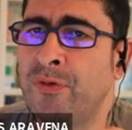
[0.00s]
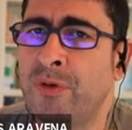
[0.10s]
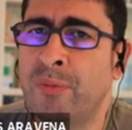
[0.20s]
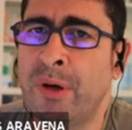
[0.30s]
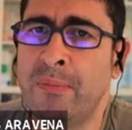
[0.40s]

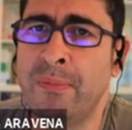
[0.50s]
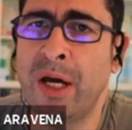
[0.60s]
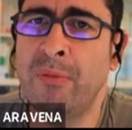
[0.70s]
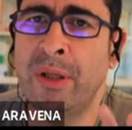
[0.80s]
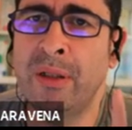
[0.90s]
an
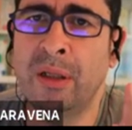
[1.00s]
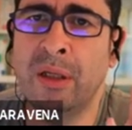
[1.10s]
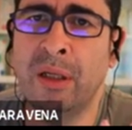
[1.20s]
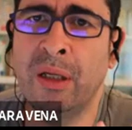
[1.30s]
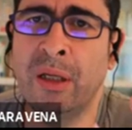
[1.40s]
environment
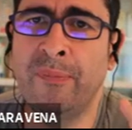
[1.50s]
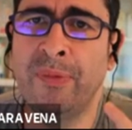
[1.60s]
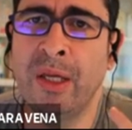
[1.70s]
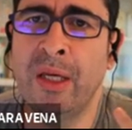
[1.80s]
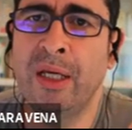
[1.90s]

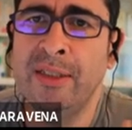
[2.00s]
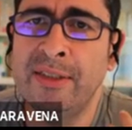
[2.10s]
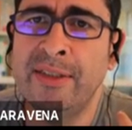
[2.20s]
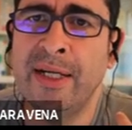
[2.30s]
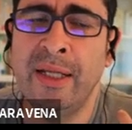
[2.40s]

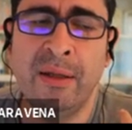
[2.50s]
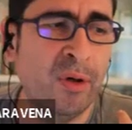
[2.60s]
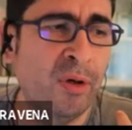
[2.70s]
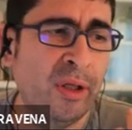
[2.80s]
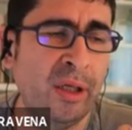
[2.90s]
inside the
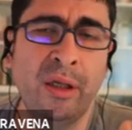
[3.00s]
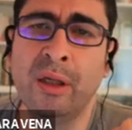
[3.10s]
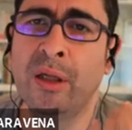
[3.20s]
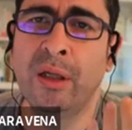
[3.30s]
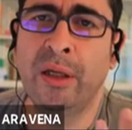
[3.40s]
body,
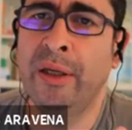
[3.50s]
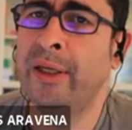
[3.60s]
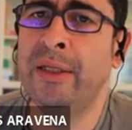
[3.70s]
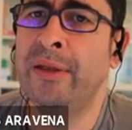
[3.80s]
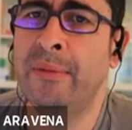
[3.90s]

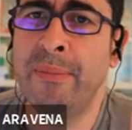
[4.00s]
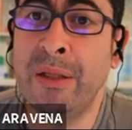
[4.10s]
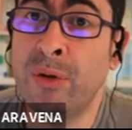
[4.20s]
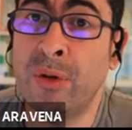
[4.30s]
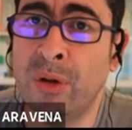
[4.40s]
in the
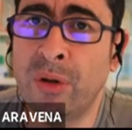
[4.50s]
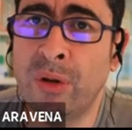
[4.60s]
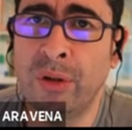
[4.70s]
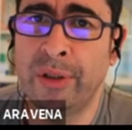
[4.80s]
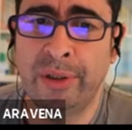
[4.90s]

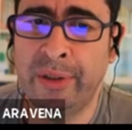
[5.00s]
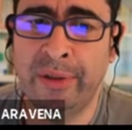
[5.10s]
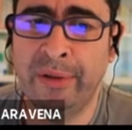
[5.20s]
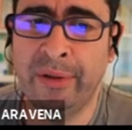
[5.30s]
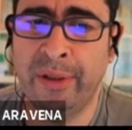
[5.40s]
metro,
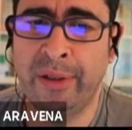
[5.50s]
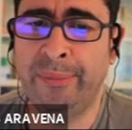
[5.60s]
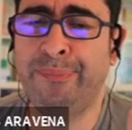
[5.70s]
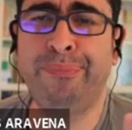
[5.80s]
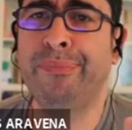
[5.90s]
in the,
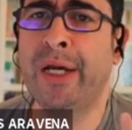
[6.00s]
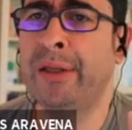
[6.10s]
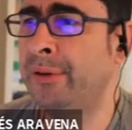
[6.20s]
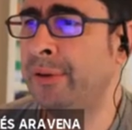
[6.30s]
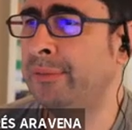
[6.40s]
I don't know,